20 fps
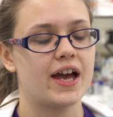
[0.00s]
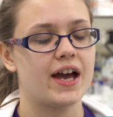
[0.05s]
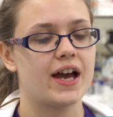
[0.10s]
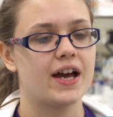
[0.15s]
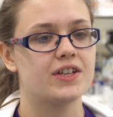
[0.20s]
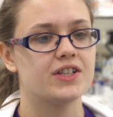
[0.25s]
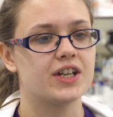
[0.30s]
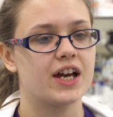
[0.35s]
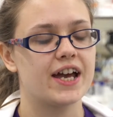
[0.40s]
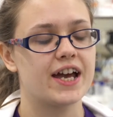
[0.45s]

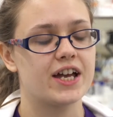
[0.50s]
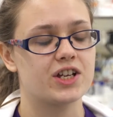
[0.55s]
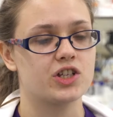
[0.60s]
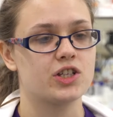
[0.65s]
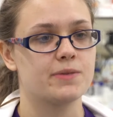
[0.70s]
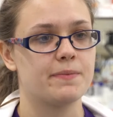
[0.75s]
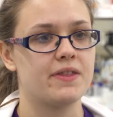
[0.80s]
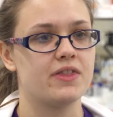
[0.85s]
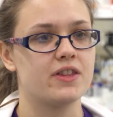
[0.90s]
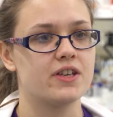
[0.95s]
and I
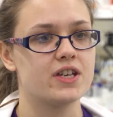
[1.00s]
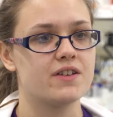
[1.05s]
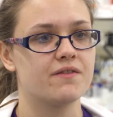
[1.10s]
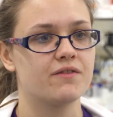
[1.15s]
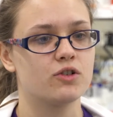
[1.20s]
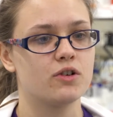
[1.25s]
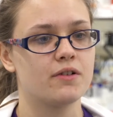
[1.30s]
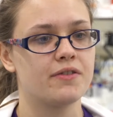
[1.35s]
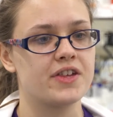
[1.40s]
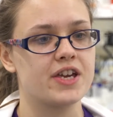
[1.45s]
actually spent the
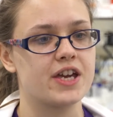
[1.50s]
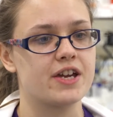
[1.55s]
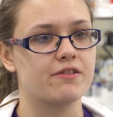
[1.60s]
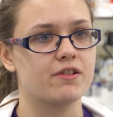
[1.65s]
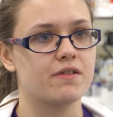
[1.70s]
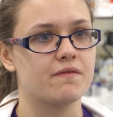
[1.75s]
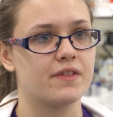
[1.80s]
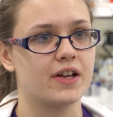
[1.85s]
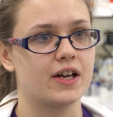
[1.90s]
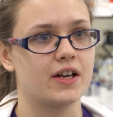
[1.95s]
fourth year
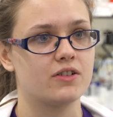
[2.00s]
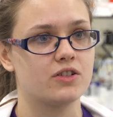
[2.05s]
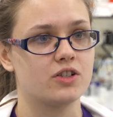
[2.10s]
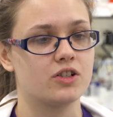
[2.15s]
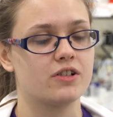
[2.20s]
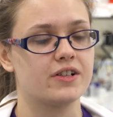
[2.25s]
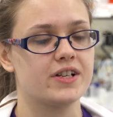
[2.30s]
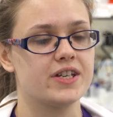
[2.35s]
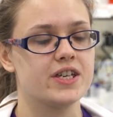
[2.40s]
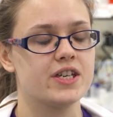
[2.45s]
of that
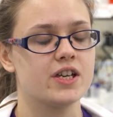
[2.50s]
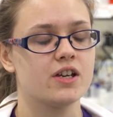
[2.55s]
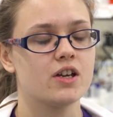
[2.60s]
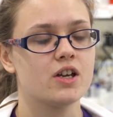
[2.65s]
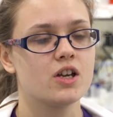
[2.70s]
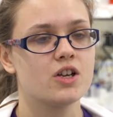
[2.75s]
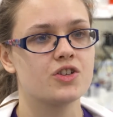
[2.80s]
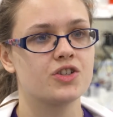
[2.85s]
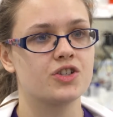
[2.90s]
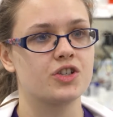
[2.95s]
degree
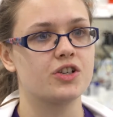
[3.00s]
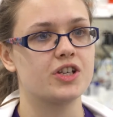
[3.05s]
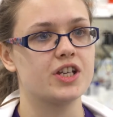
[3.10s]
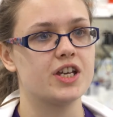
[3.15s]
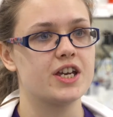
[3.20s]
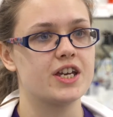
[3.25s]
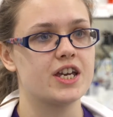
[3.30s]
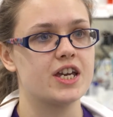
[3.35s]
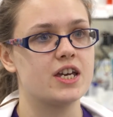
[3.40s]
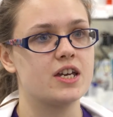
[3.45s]

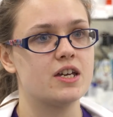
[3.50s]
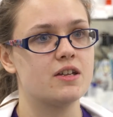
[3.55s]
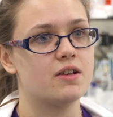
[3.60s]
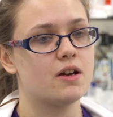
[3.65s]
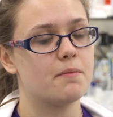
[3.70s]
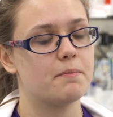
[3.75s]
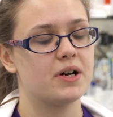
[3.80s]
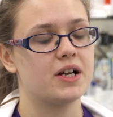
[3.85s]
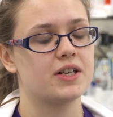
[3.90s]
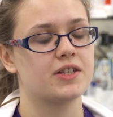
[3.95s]
studying in
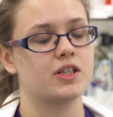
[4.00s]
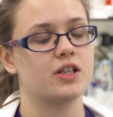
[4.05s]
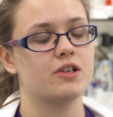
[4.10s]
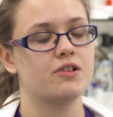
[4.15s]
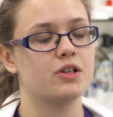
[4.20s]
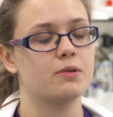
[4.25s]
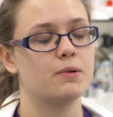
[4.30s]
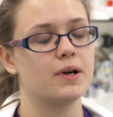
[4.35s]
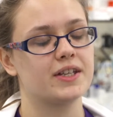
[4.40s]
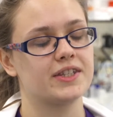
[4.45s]

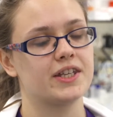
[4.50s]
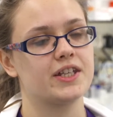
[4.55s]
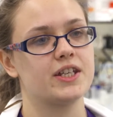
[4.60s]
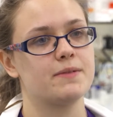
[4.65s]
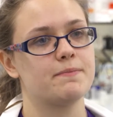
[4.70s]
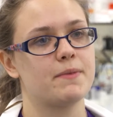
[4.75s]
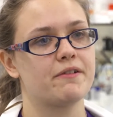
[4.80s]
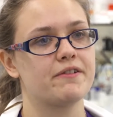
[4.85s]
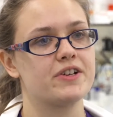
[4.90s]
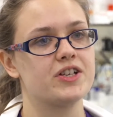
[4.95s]
Barcelona whilst I
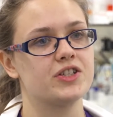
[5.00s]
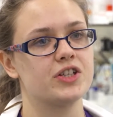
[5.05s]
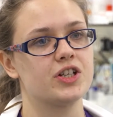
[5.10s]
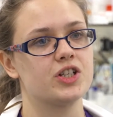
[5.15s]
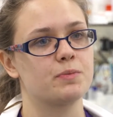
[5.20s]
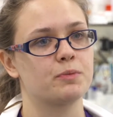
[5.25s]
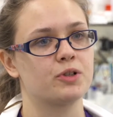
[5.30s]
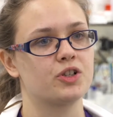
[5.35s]
did my research